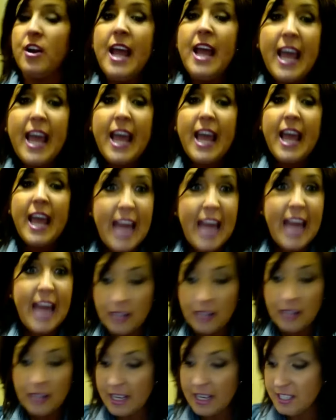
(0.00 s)
It
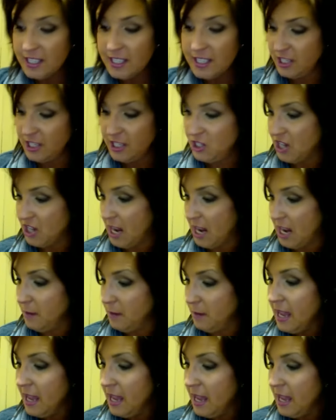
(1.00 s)
outlines the shape.
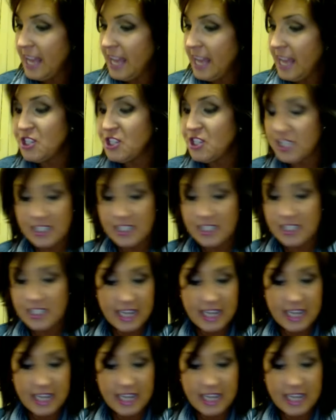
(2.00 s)
It